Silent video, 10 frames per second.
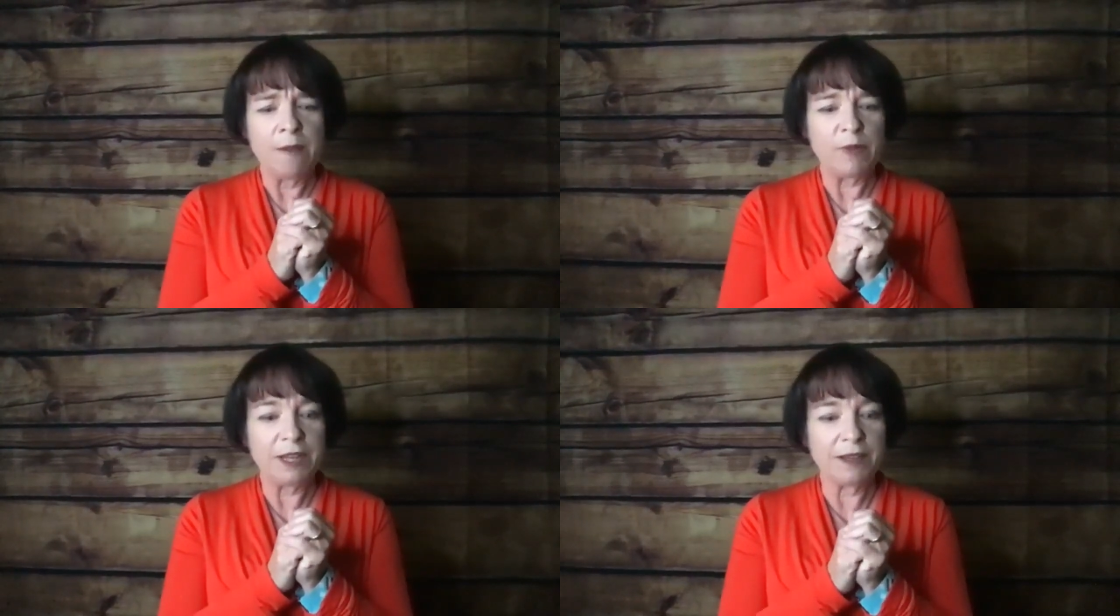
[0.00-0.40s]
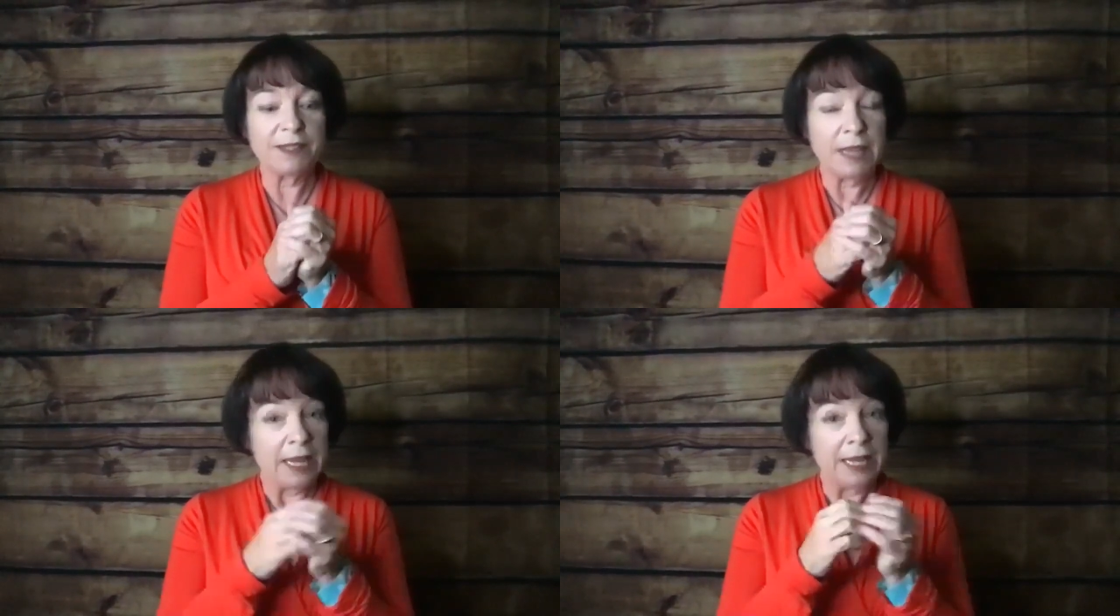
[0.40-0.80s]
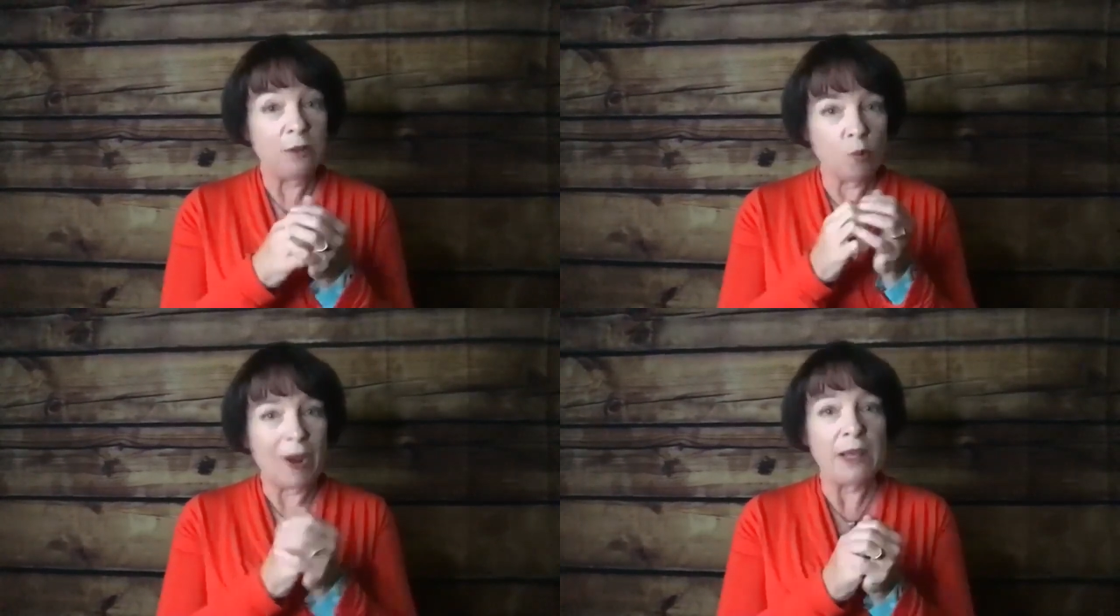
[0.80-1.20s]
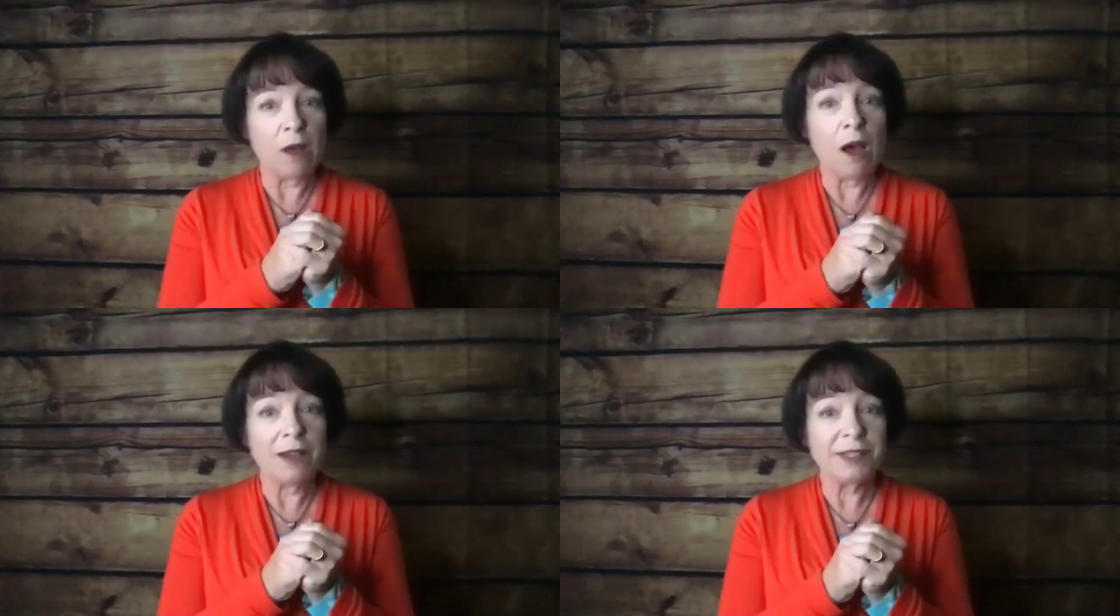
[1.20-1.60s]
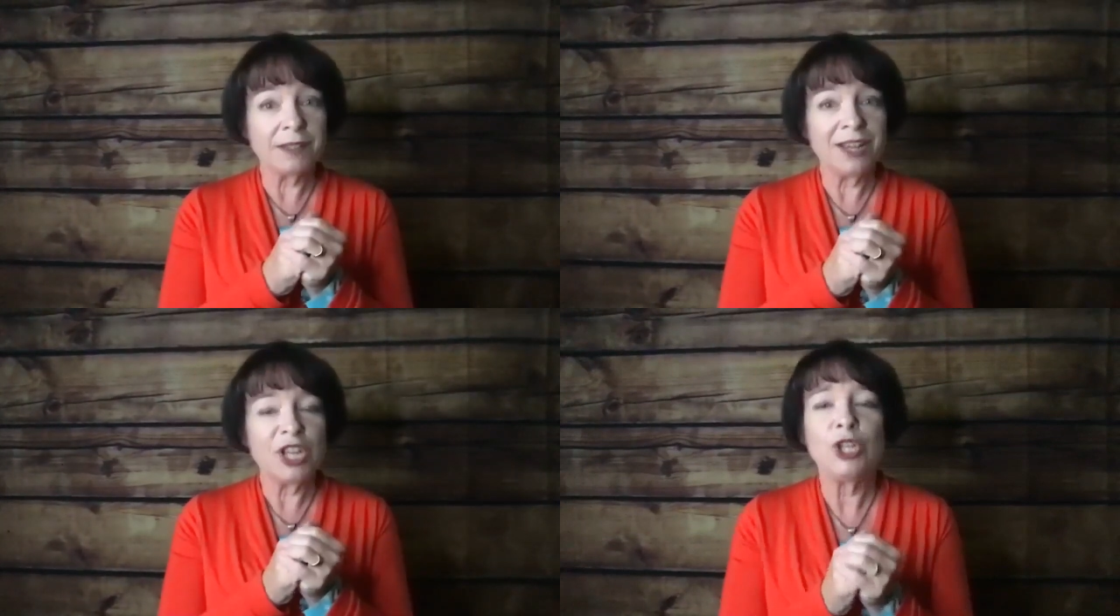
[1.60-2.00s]
because in weight
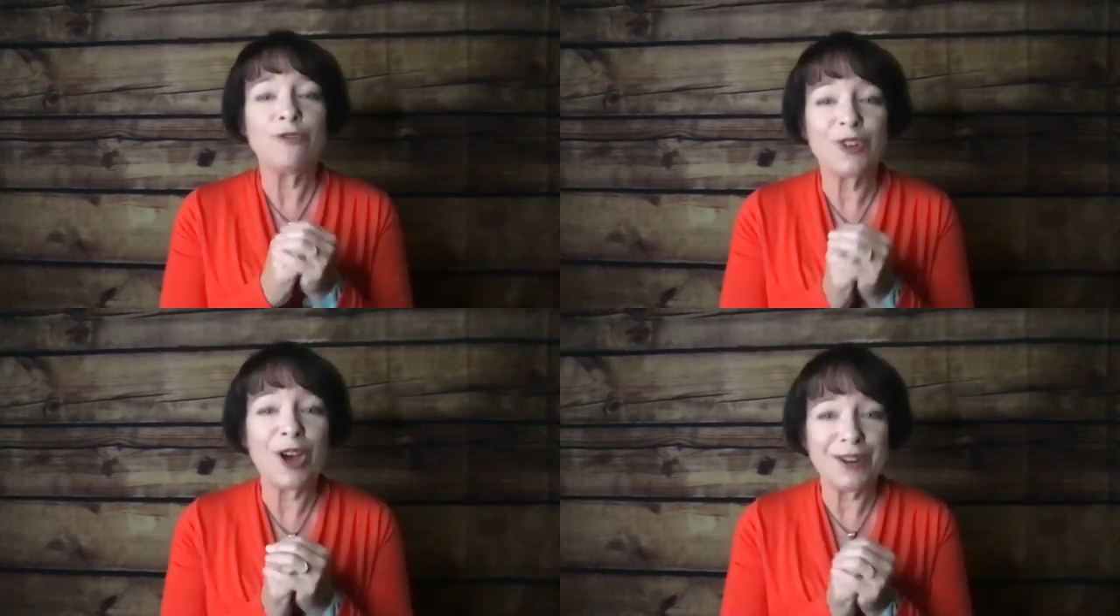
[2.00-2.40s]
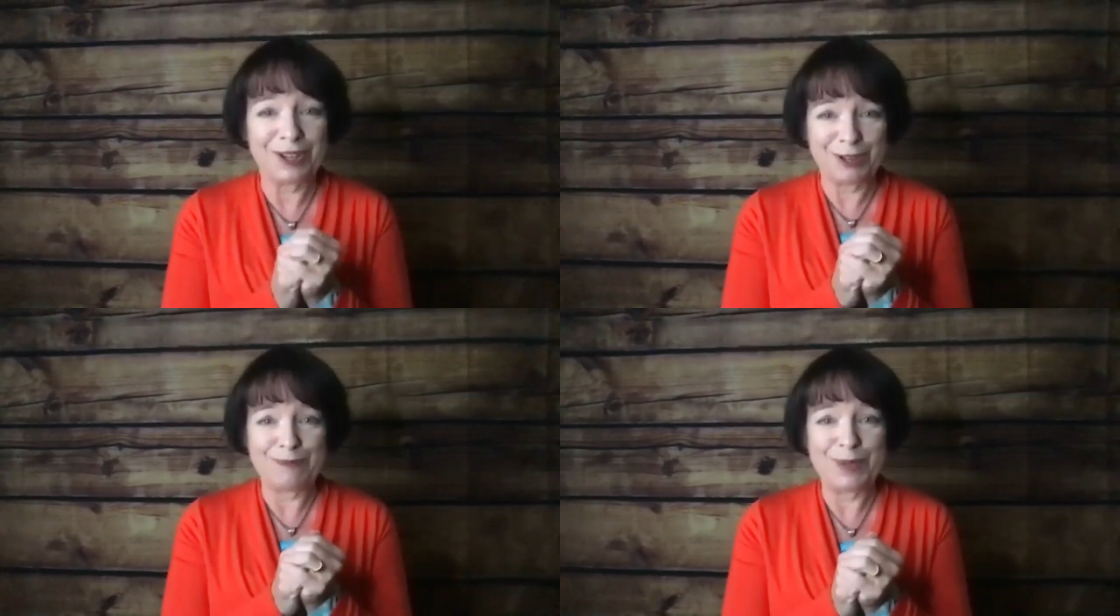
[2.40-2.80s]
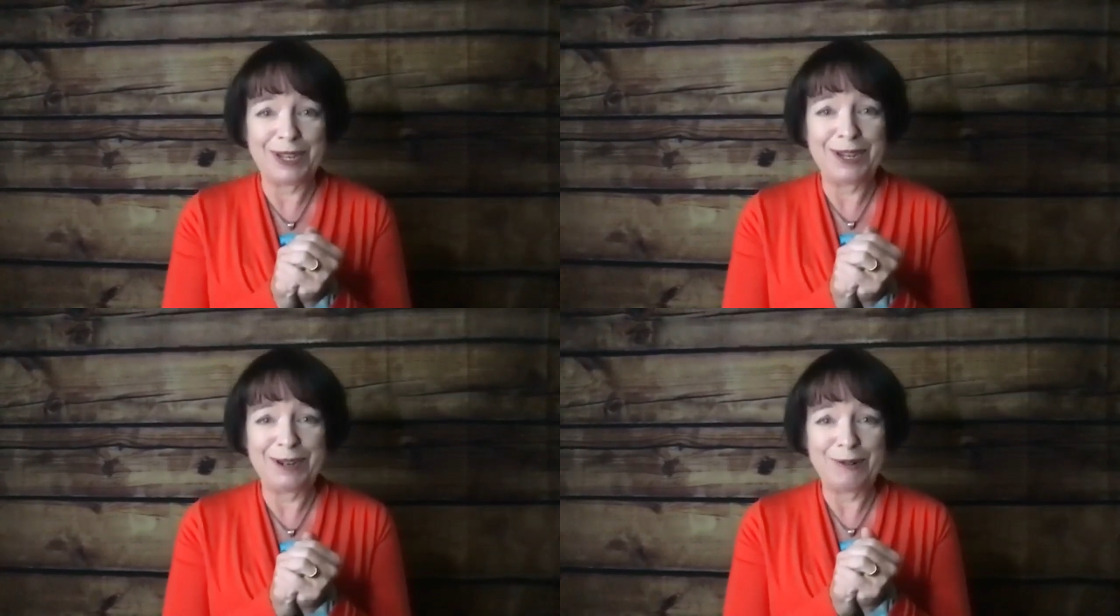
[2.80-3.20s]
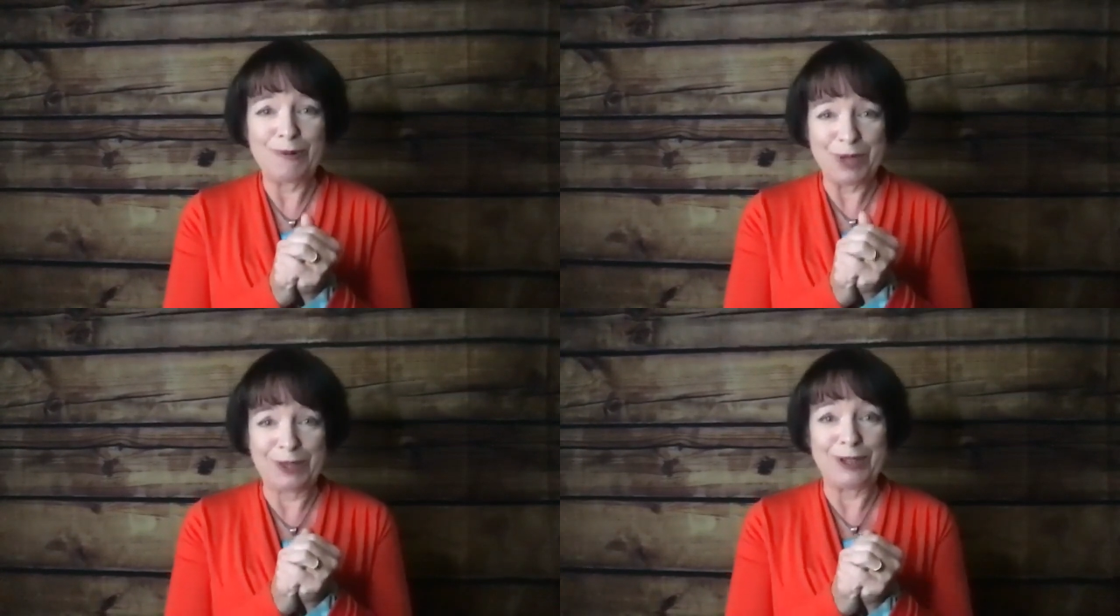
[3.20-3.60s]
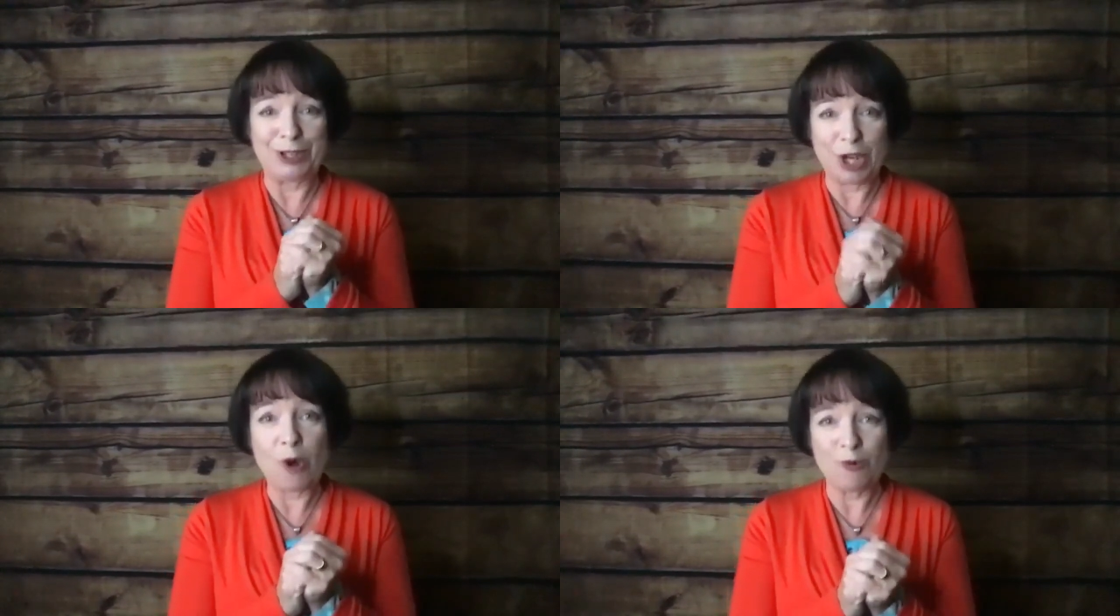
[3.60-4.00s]
loss you've got to compete with the
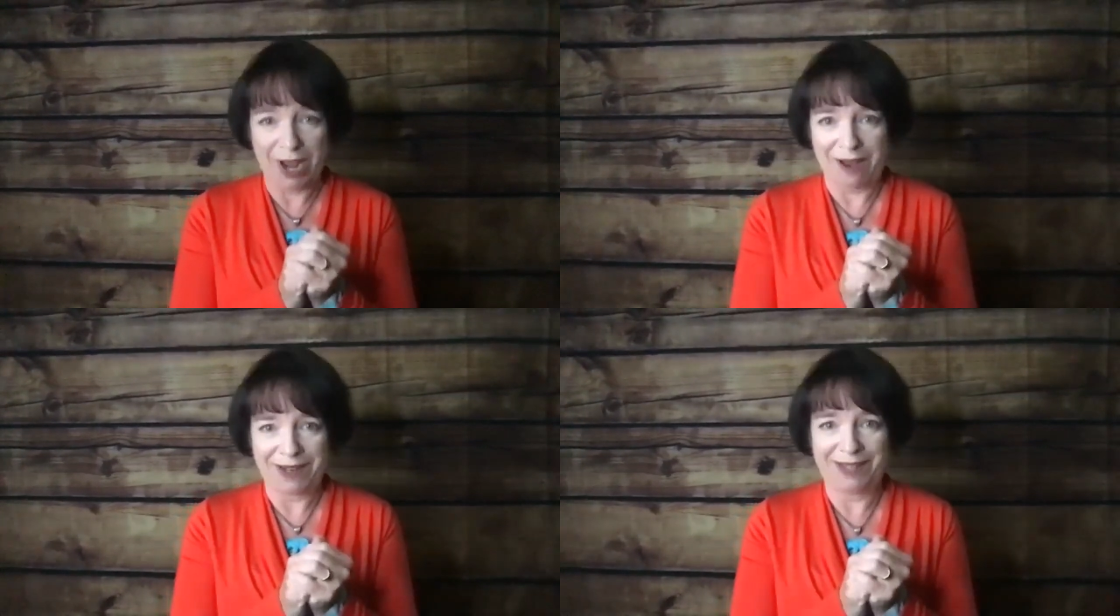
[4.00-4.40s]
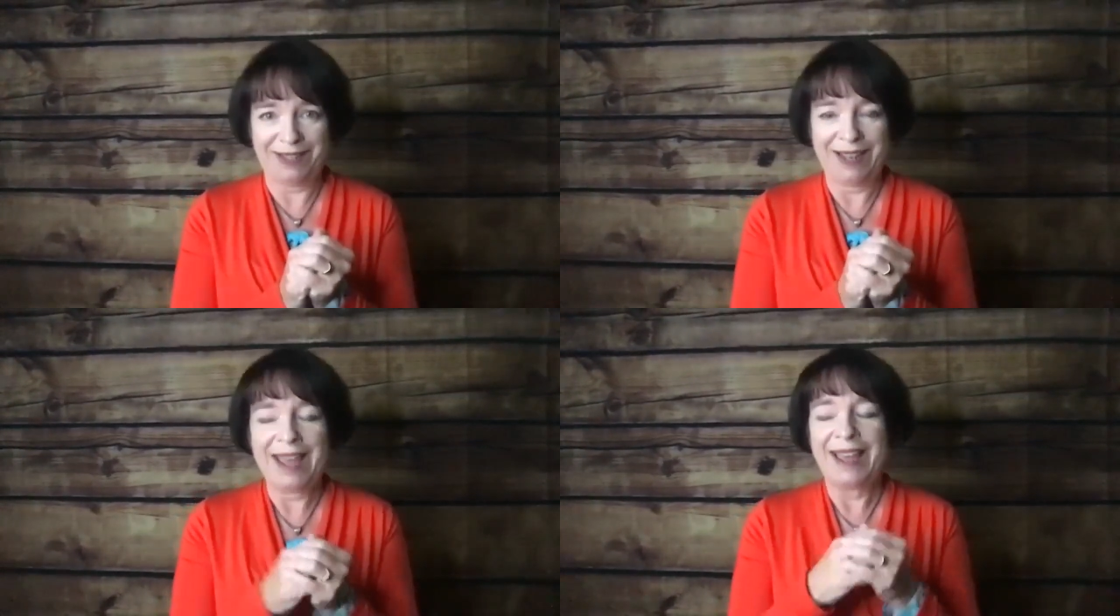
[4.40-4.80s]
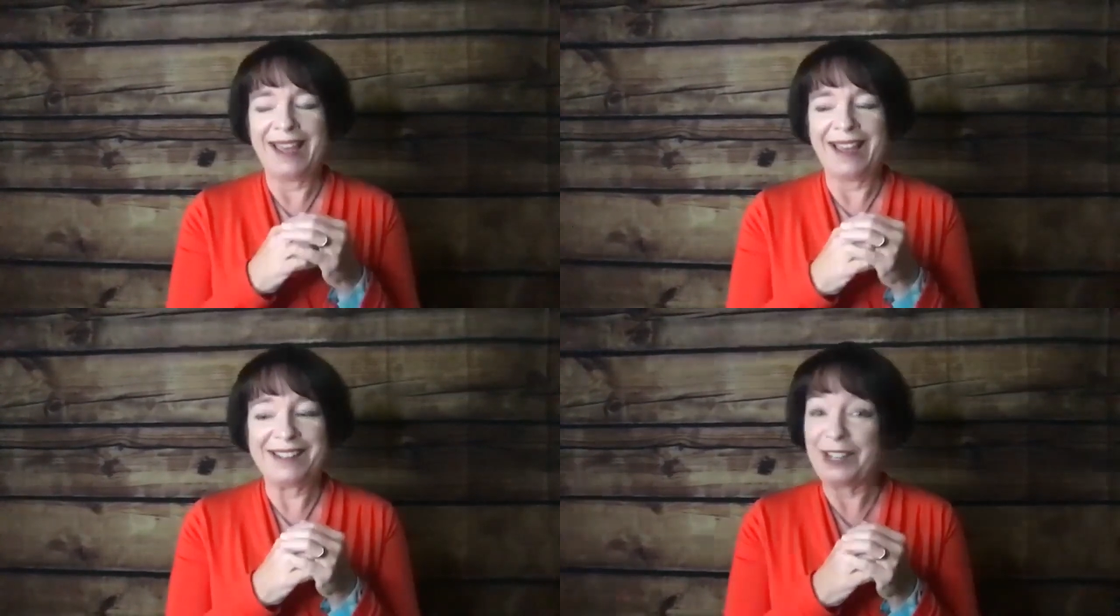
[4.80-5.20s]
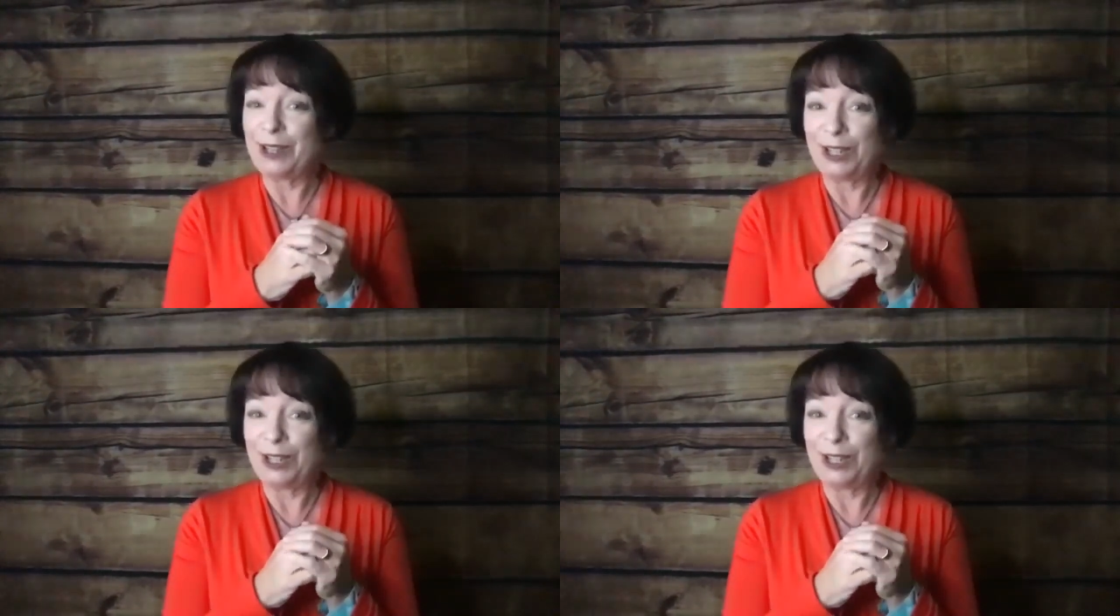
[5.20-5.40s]
donut and